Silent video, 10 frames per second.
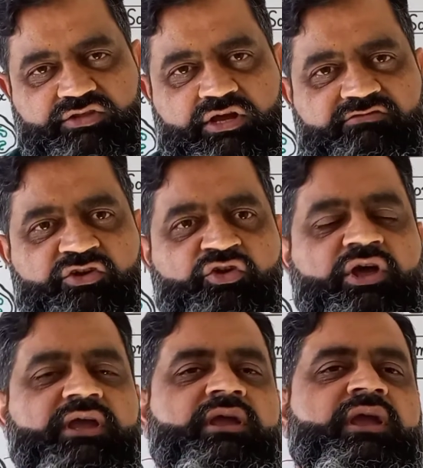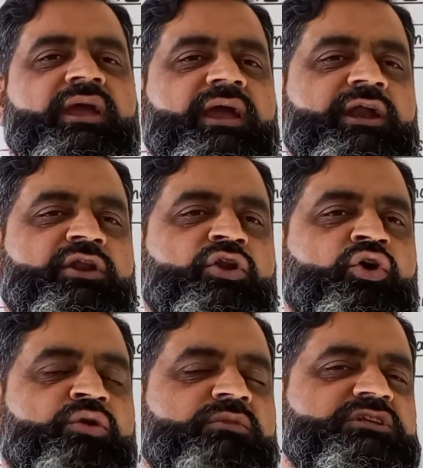of the alveoli and
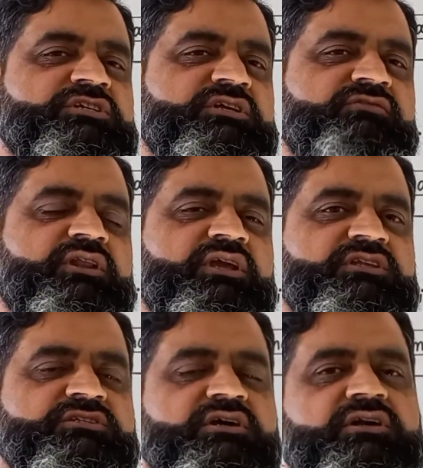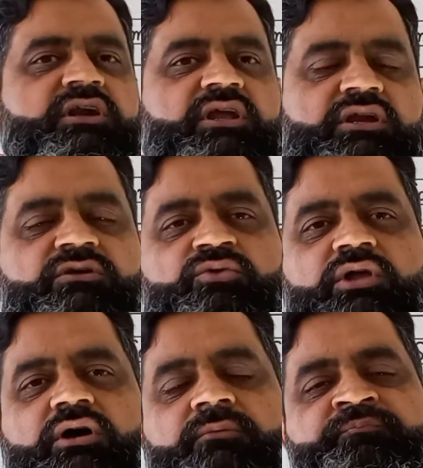normal gene will inserted into
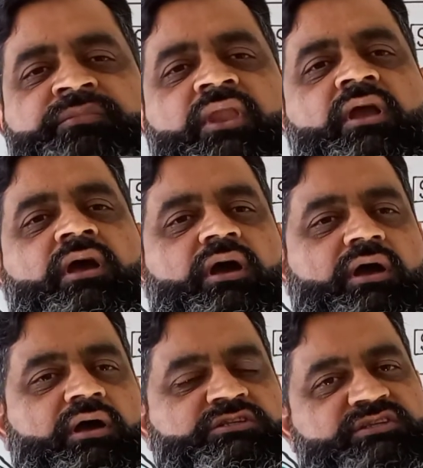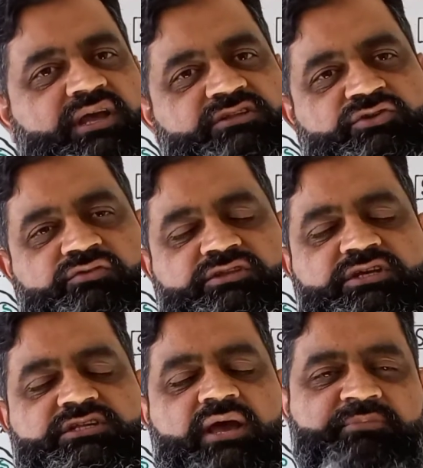the uh, cells of
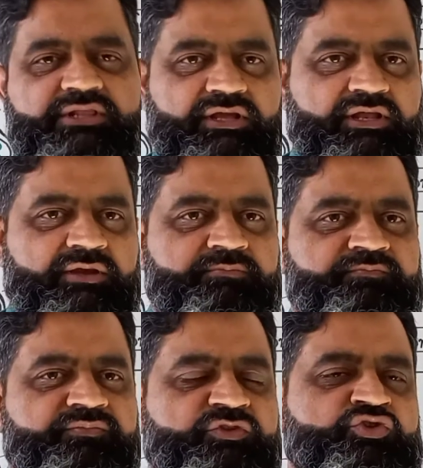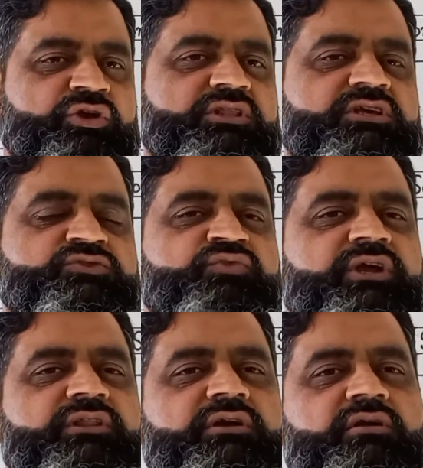these epithelium. So in this
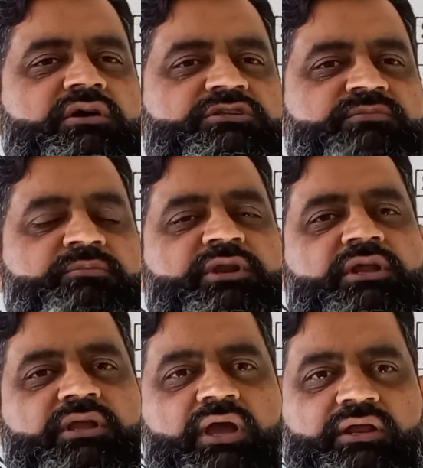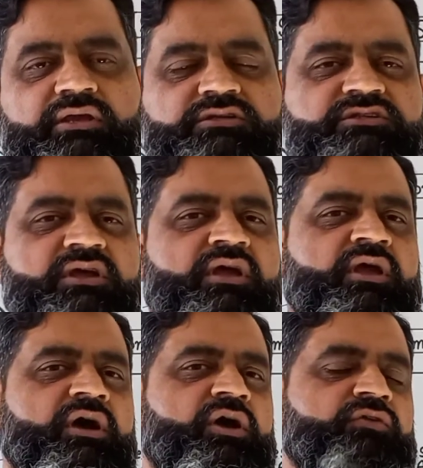way the transmembrane carriers
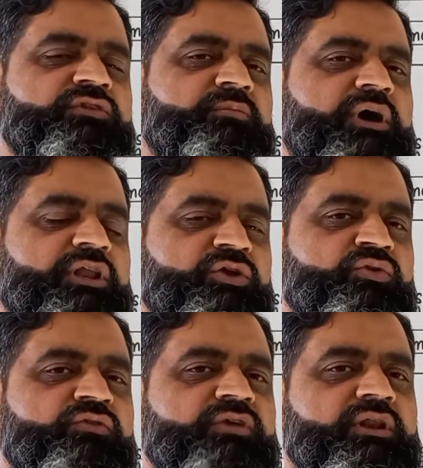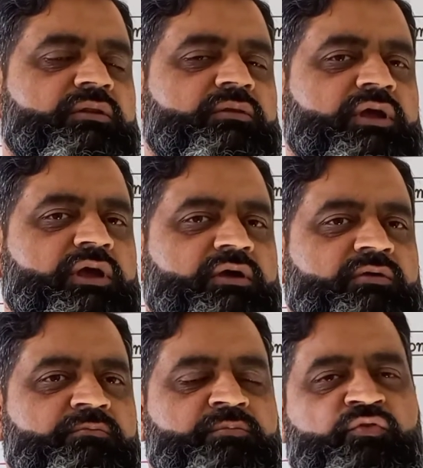of the molecule will
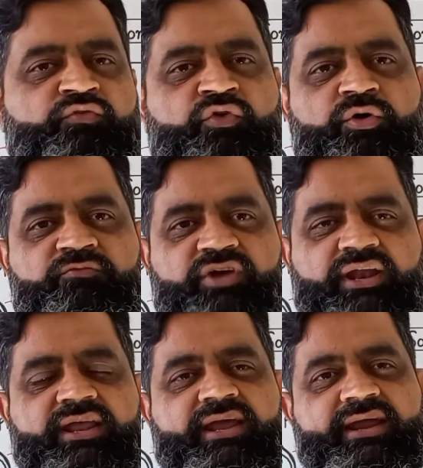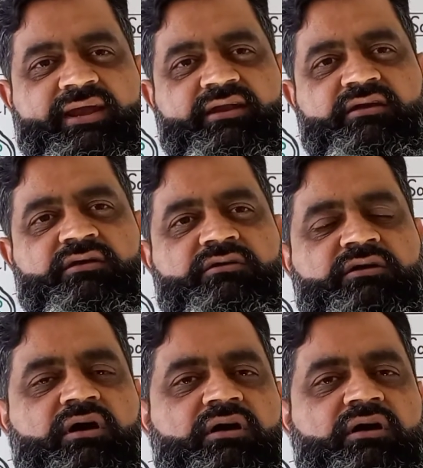uh, perform well and, uh,